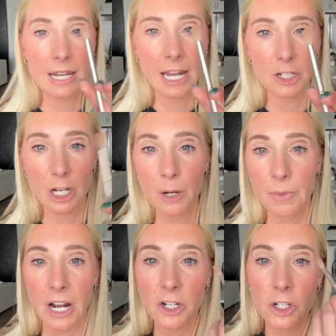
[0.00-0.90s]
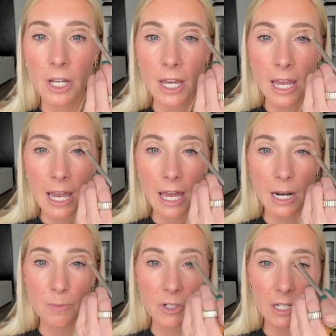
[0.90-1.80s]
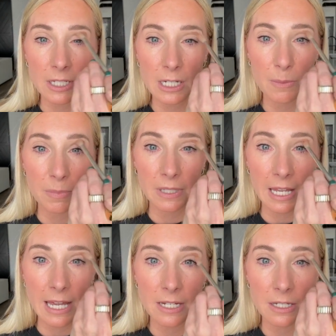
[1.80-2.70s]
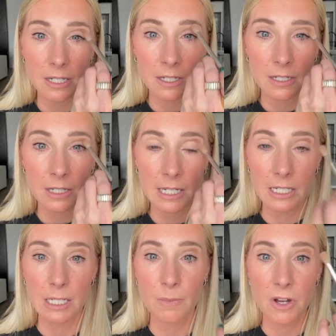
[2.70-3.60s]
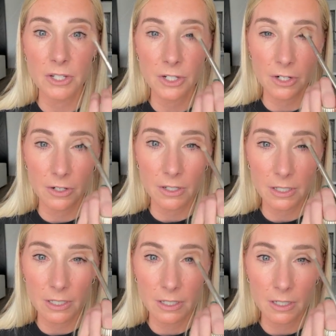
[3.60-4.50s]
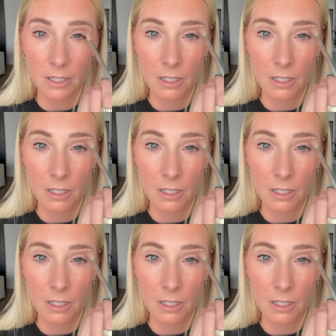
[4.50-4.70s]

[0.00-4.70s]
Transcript: an eyeshadow brush, and I'm just gonna blend in small circles